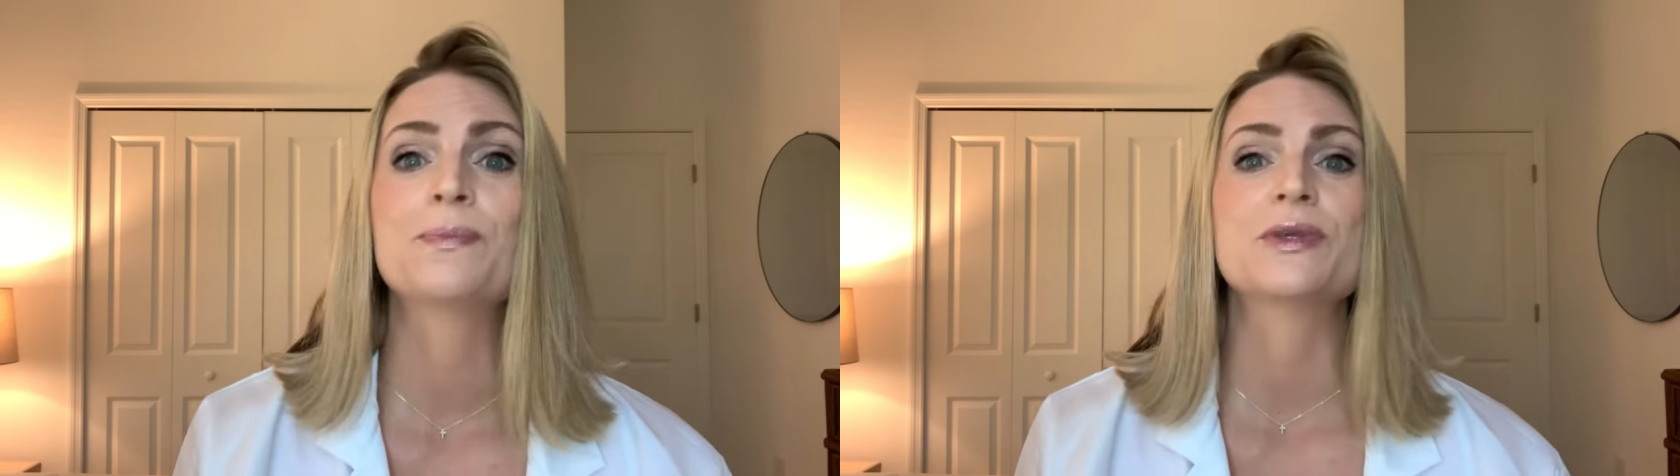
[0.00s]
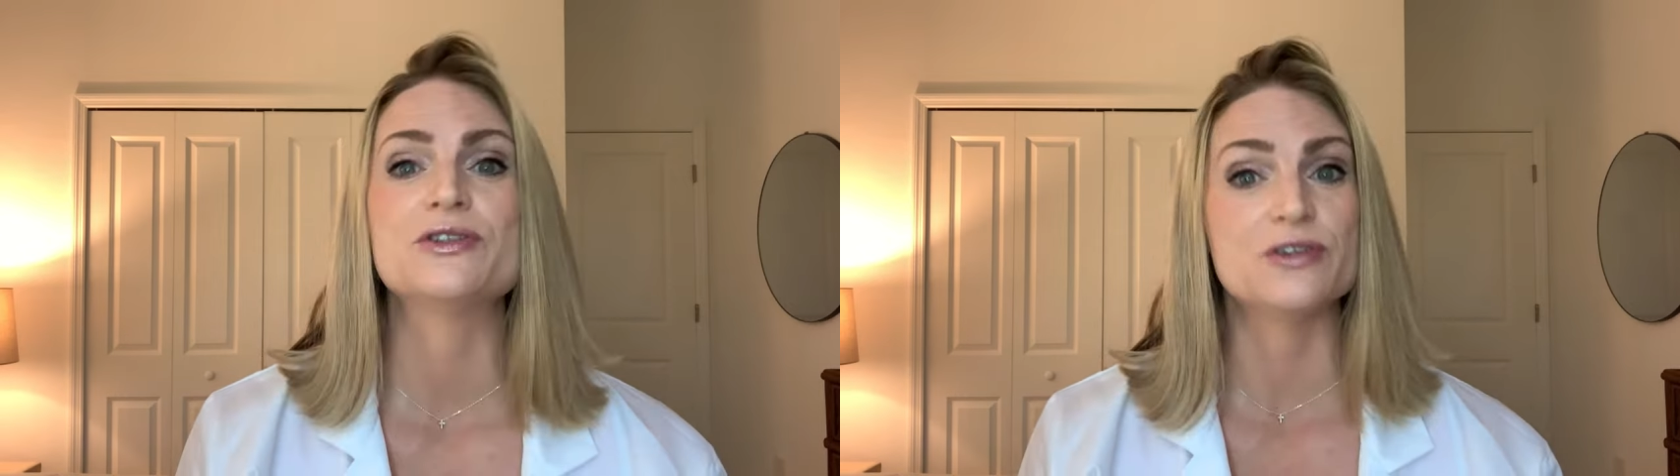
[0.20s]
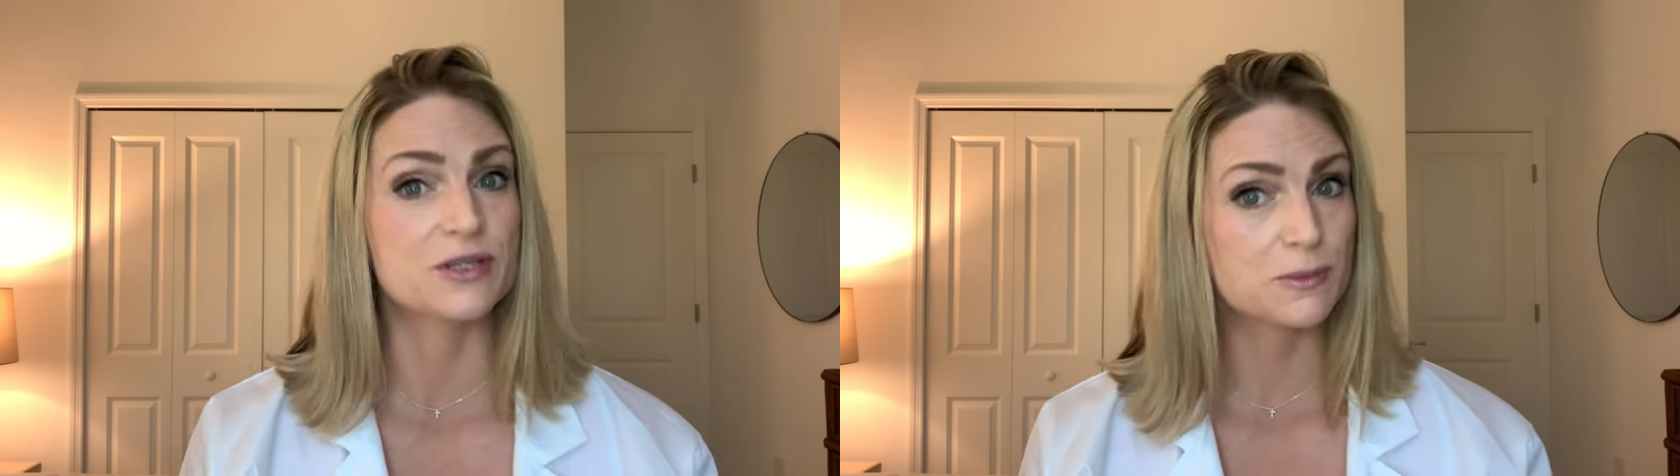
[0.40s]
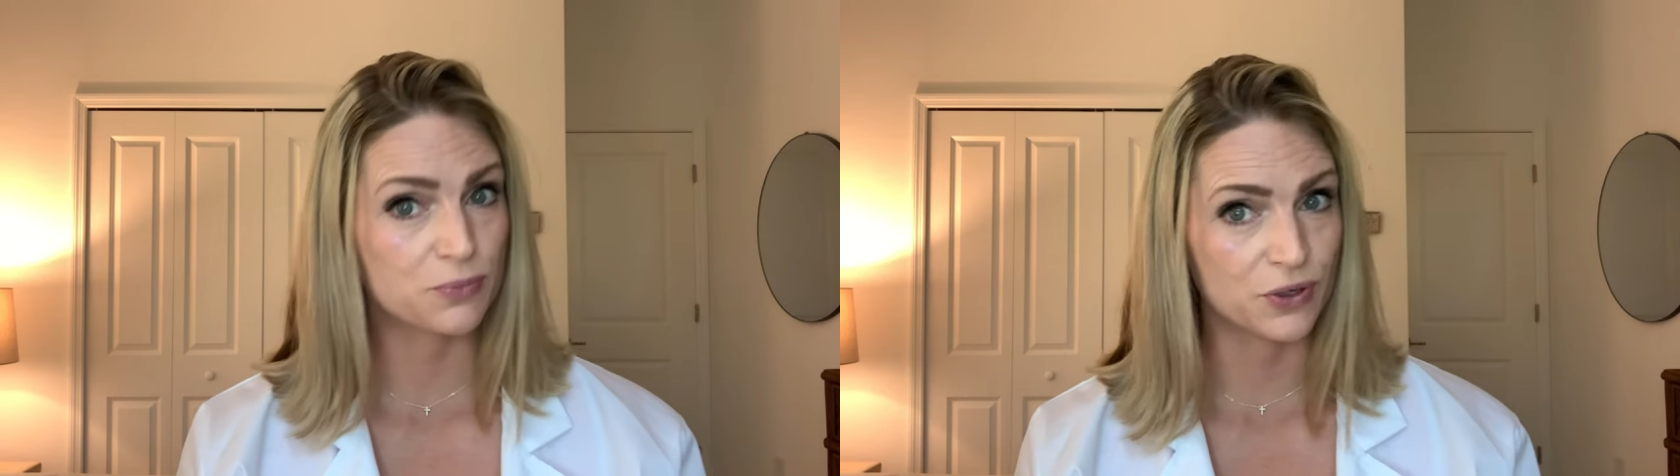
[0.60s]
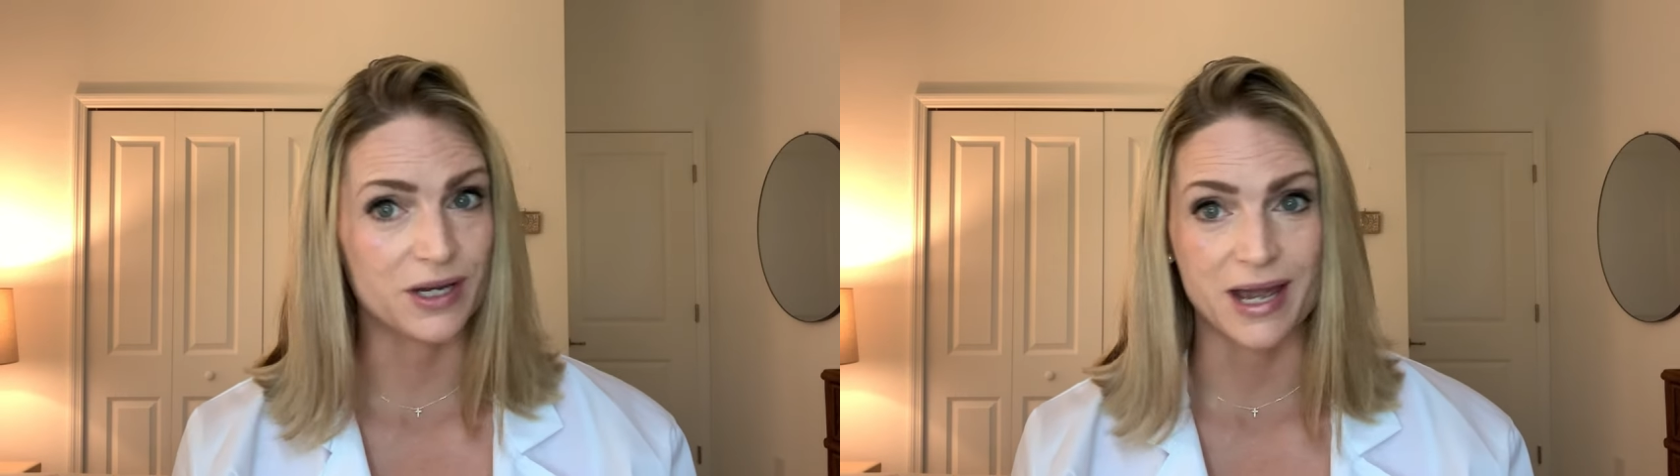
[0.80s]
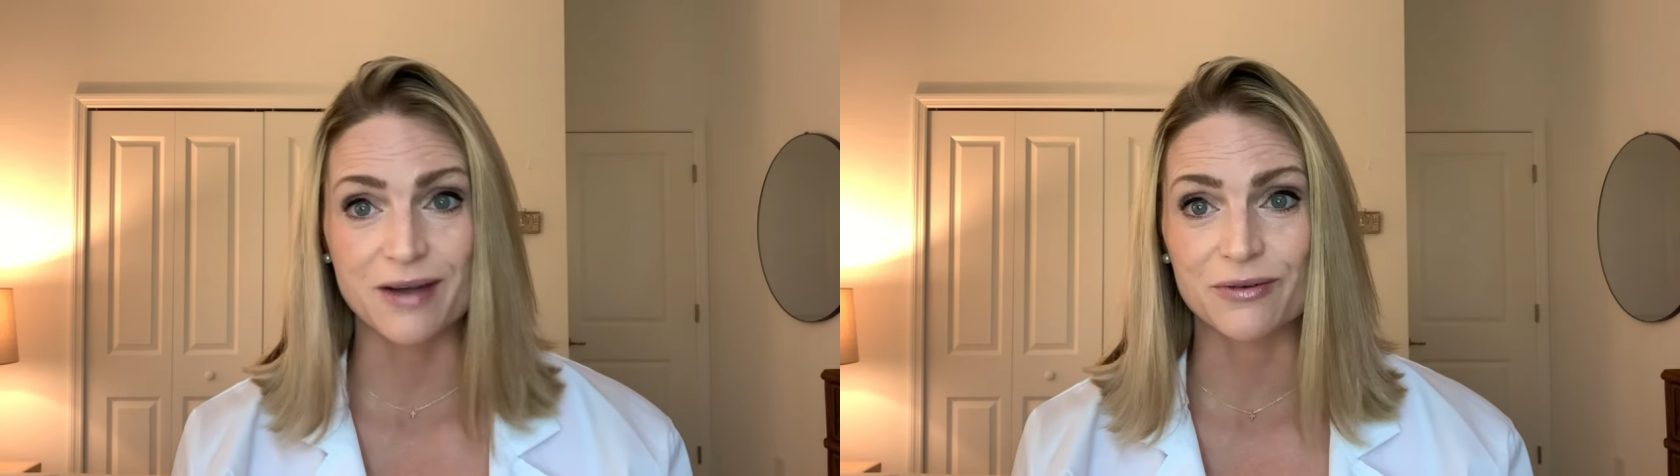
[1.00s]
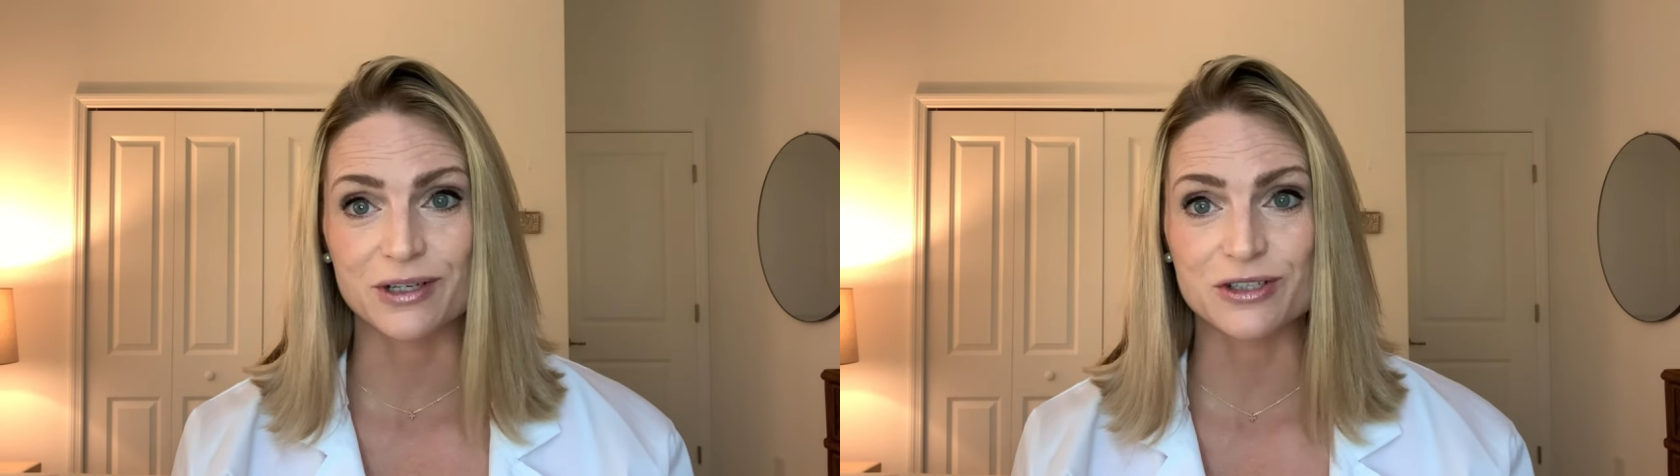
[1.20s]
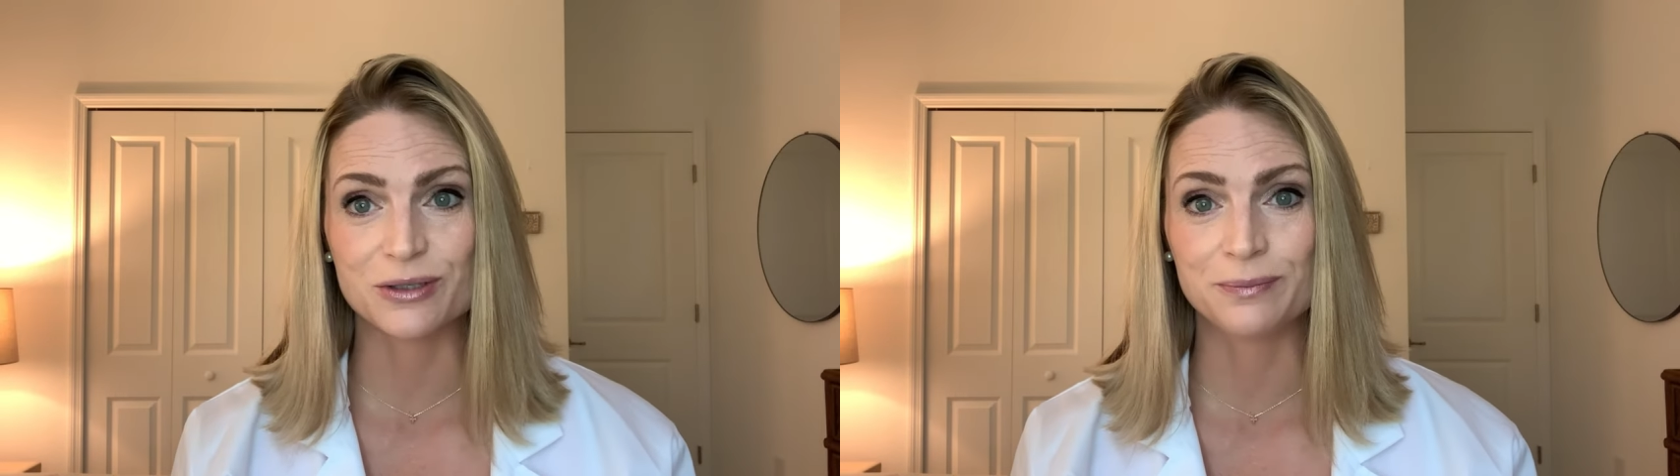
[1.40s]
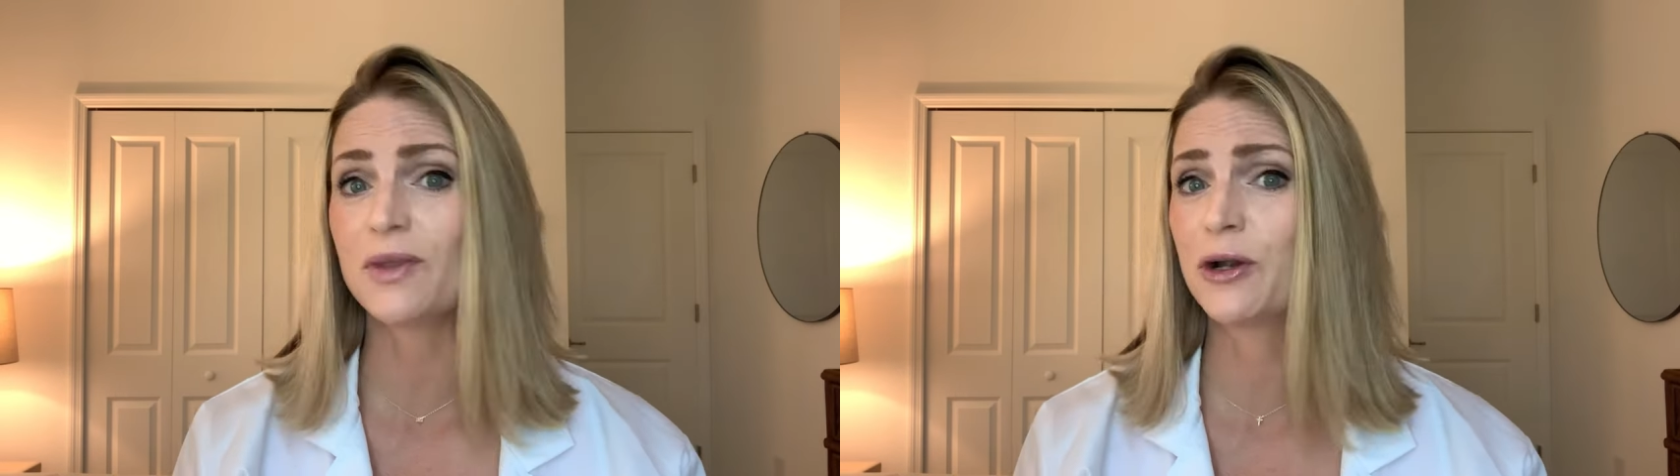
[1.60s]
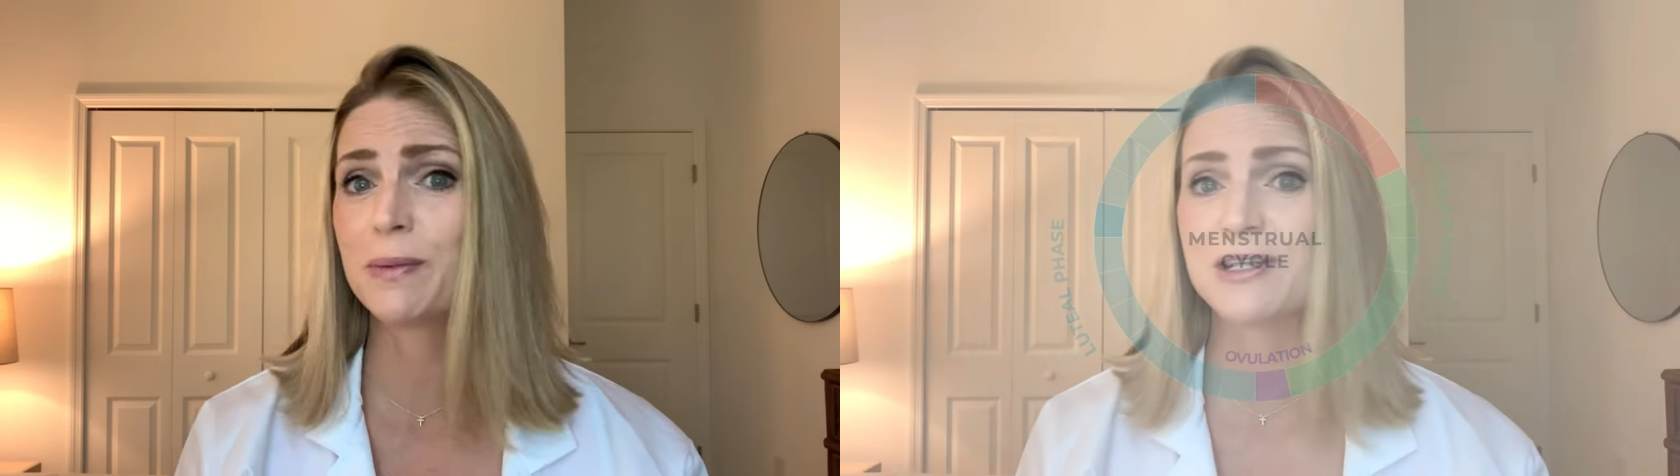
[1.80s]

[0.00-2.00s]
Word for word: she's pretty average. Her